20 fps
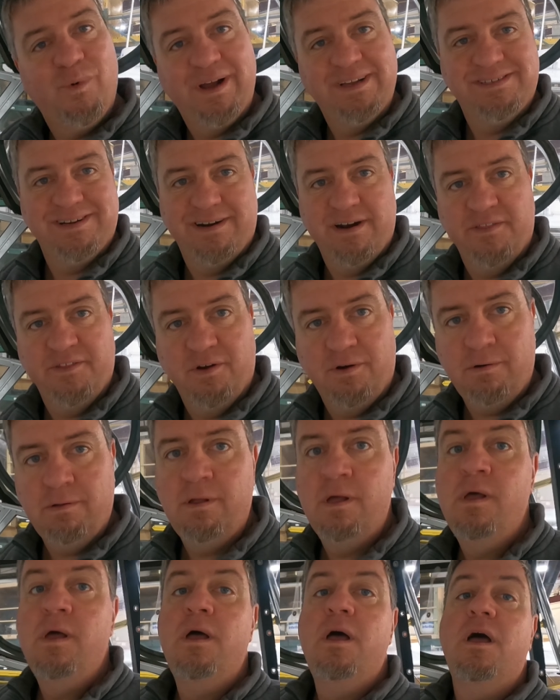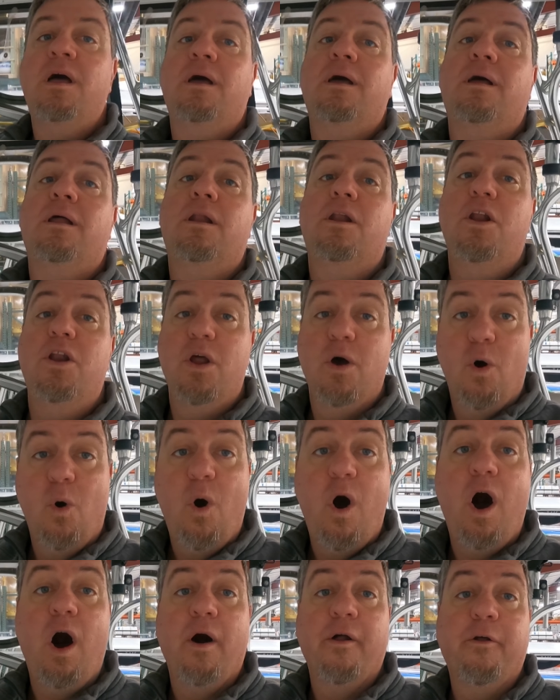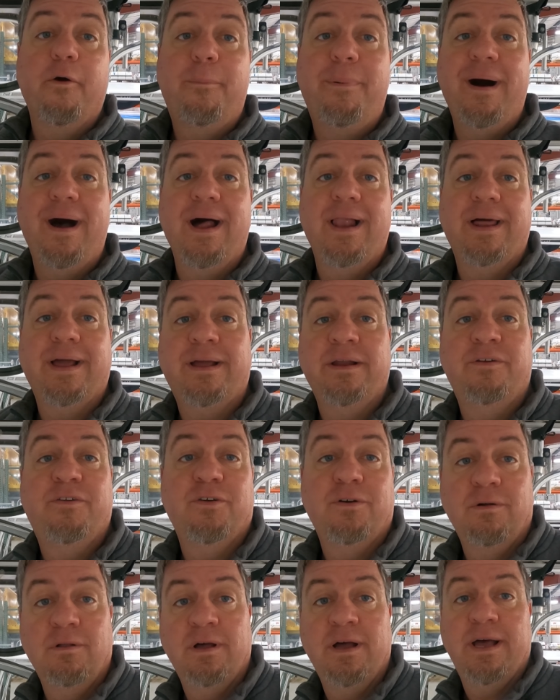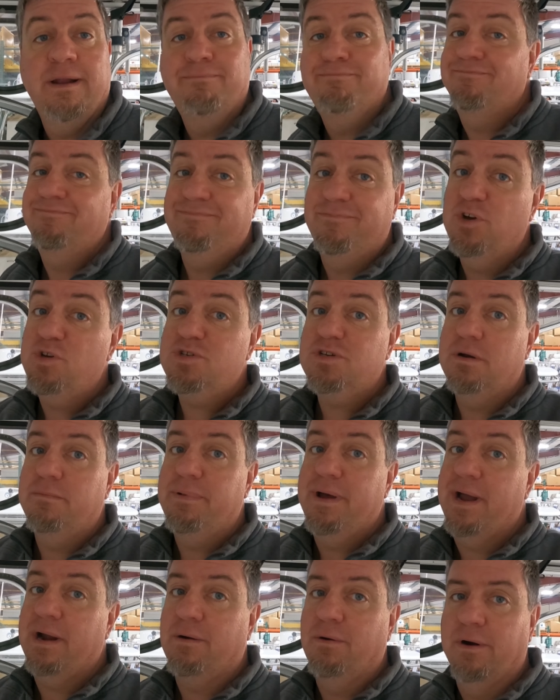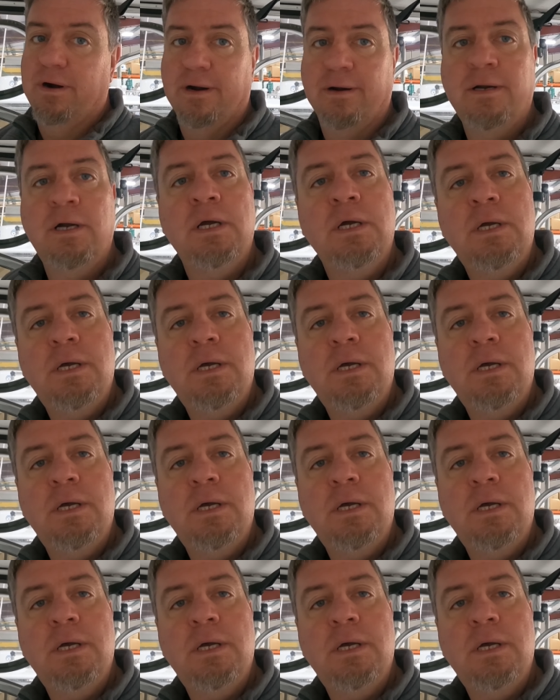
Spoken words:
Why is there another hole? No autopilot control head. Those are on back order.